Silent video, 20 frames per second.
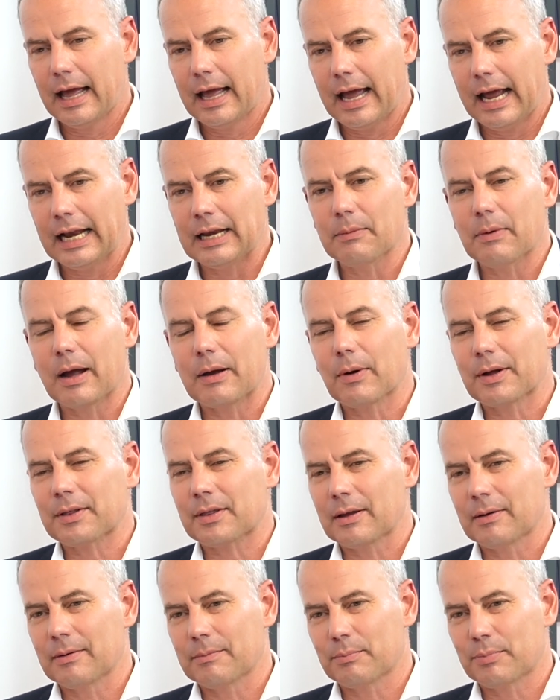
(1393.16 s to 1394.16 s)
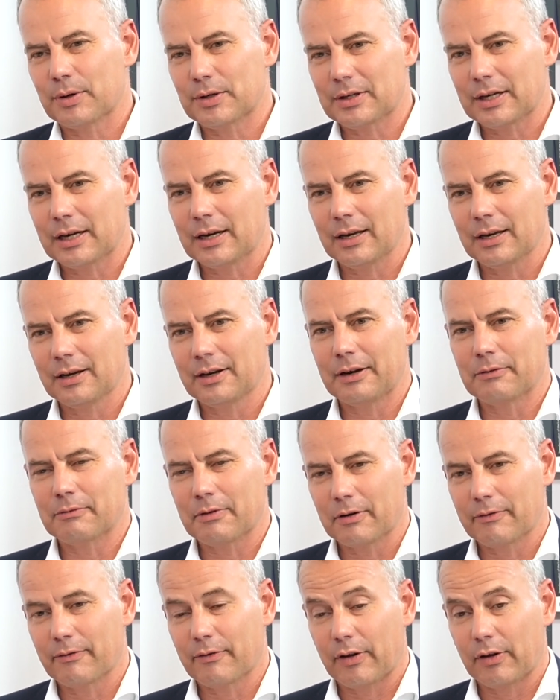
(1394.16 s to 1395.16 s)
anyway, what the particularly
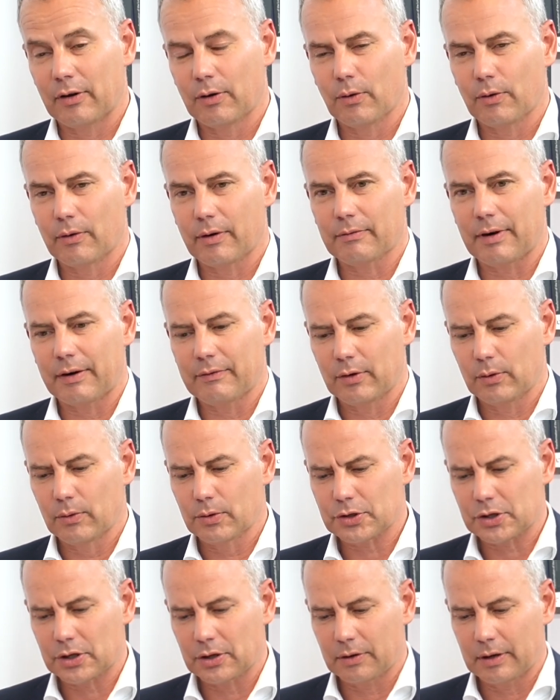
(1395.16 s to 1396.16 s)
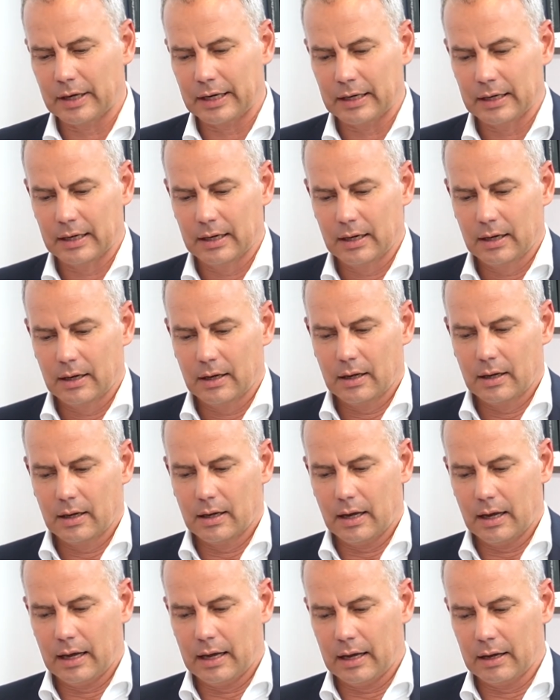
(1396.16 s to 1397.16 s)
revolutionary
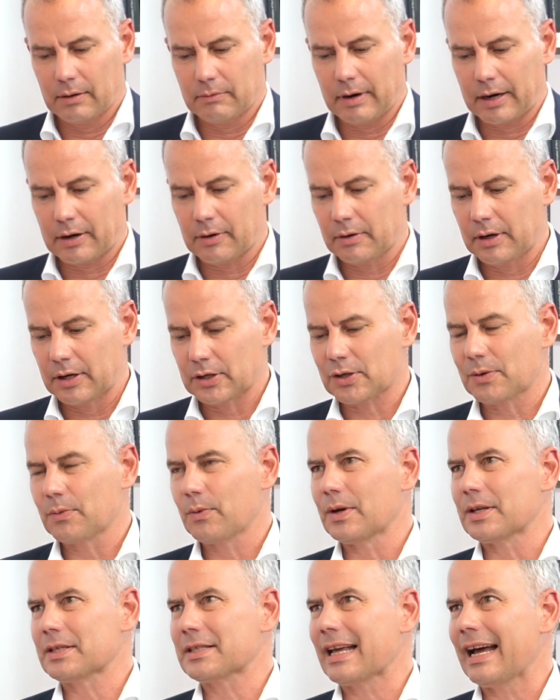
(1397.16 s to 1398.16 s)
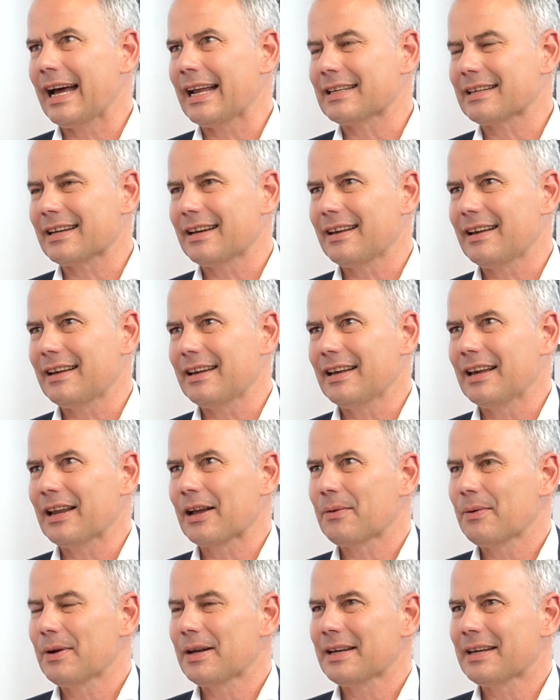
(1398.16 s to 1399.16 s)
uh, recognition was that
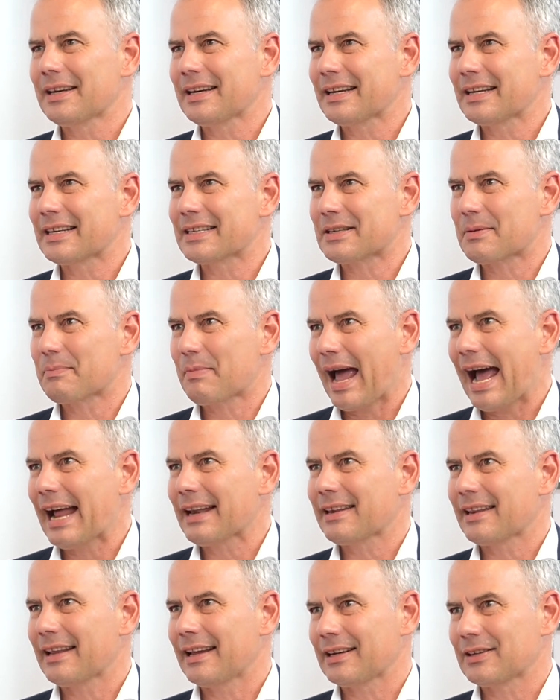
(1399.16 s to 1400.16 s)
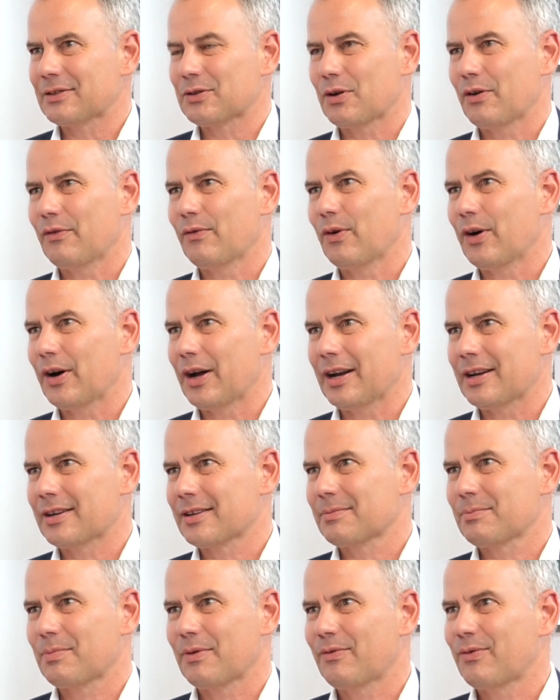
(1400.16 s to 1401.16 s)
liquidity is a bad thing to avoid.
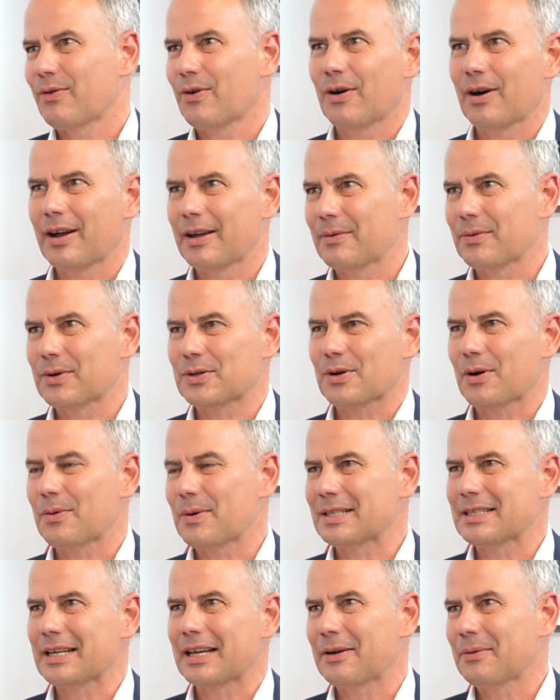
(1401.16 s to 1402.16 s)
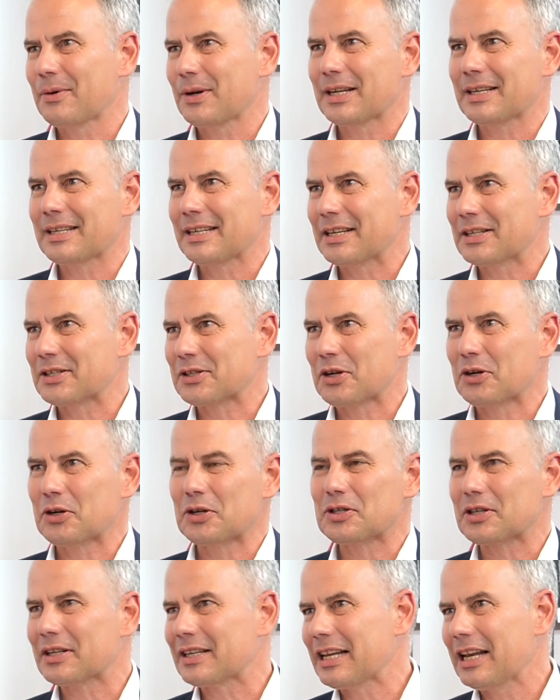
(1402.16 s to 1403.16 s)
Before it was always liquidity is
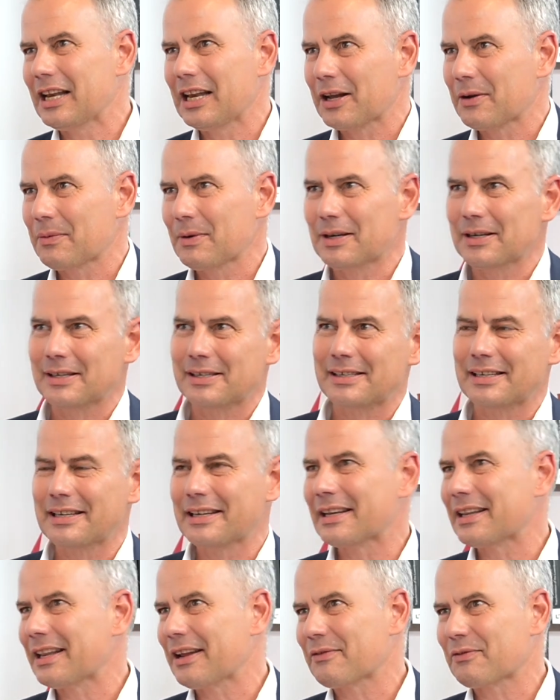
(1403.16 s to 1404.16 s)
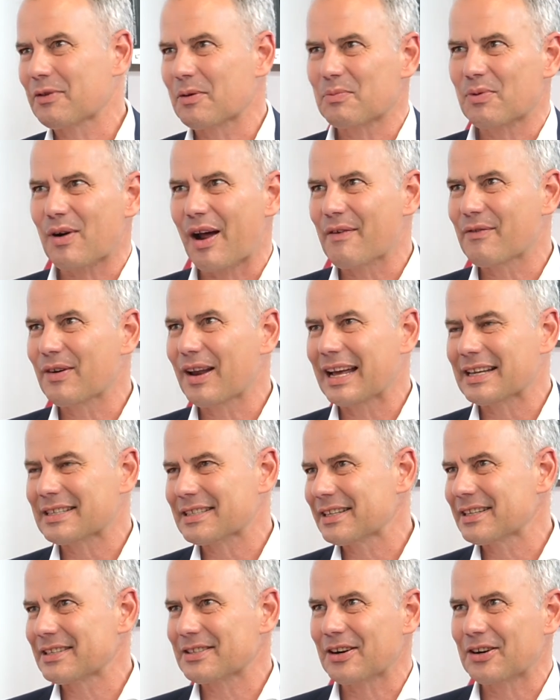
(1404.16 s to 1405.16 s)
good and illiquidity, and therefore private
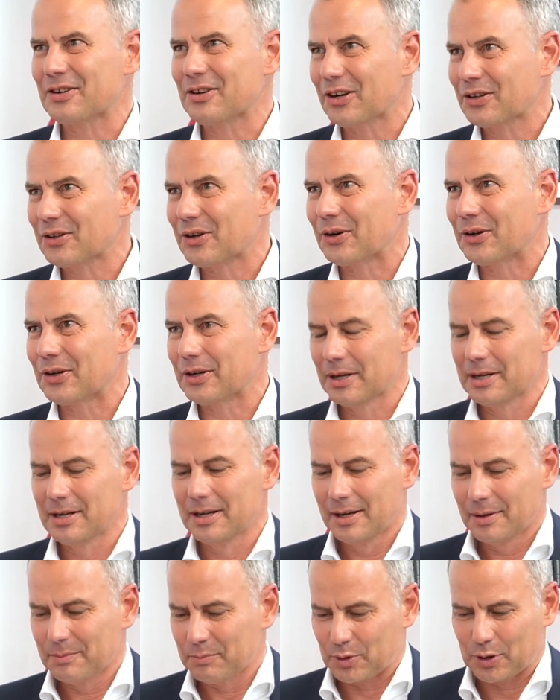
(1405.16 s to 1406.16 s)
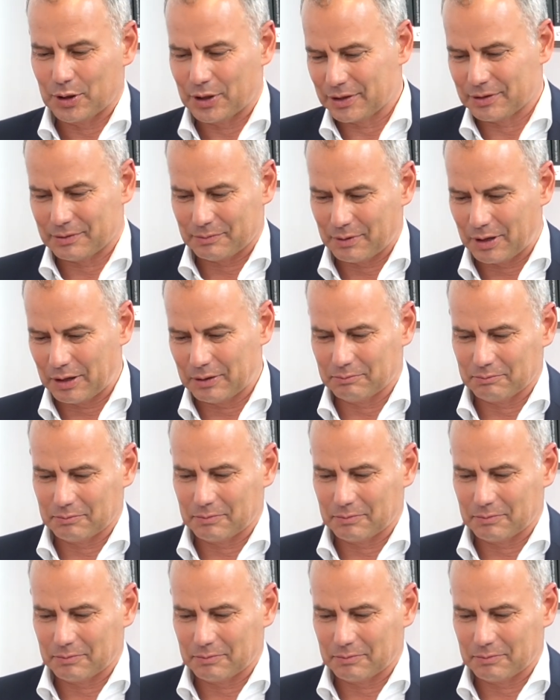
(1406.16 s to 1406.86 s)
assets are not good because you know,